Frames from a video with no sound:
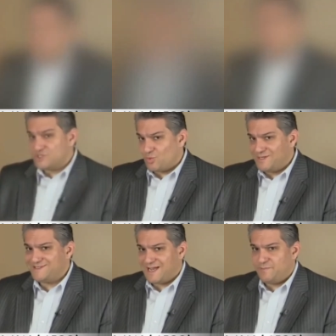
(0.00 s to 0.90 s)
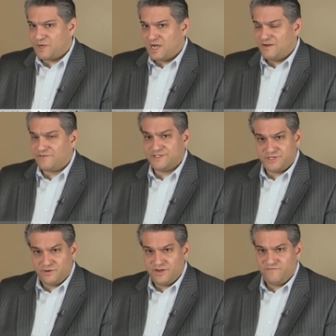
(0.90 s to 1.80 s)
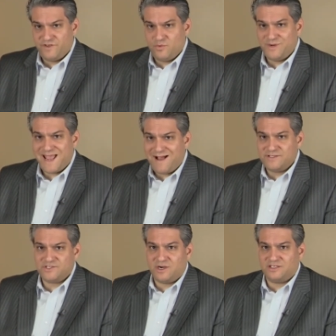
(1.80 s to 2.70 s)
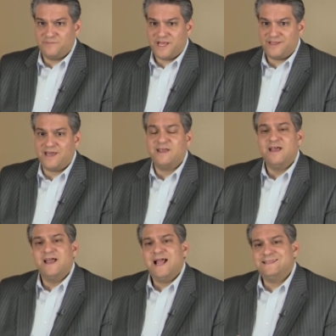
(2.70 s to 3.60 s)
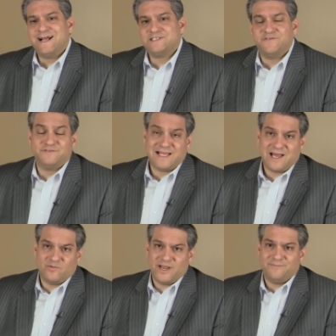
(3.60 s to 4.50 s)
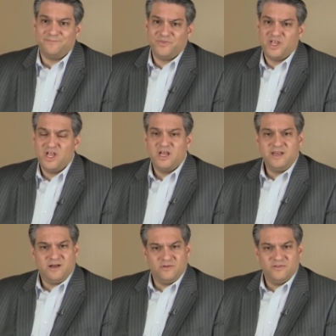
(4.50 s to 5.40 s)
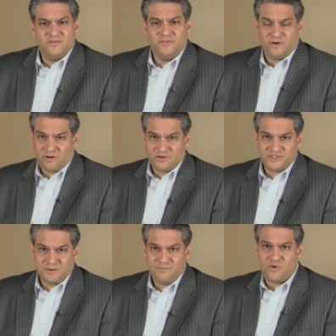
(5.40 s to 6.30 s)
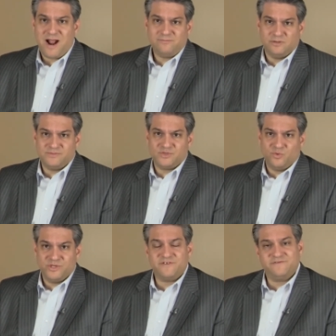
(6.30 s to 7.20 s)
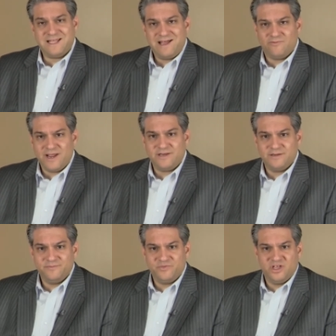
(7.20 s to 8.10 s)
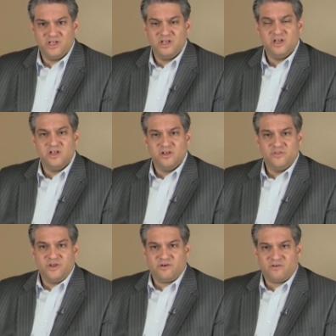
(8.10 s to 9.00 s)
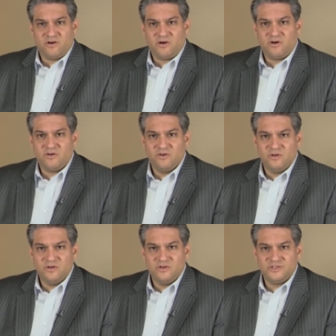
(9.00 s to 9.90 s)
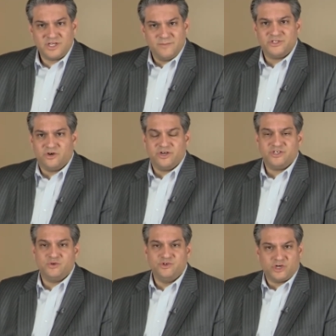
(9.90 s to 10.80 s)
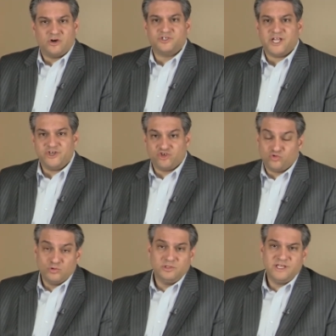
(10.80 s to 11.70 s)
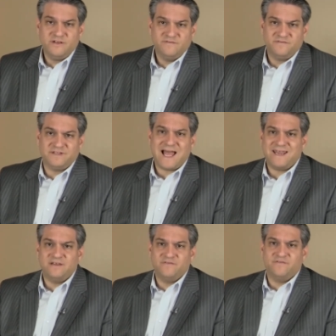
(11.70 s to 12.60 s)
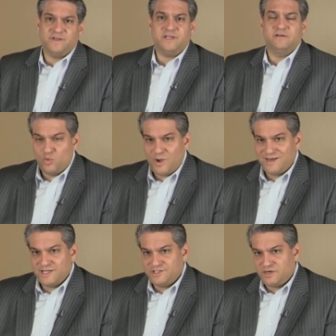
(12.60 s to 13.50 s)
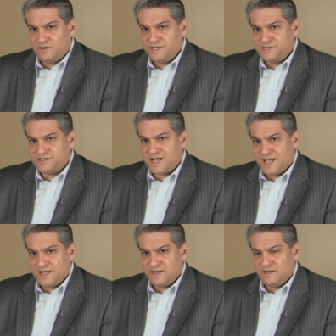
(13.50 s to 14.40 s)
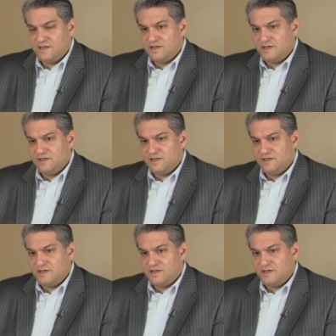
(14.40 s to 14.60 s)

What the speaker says: Now, there is one type of attorney fee we haven't talked about yet, and that's a flat rate. Now, there are some problems with a flat rate. There are some attorneys who charge a truly flat fee. When attorneys say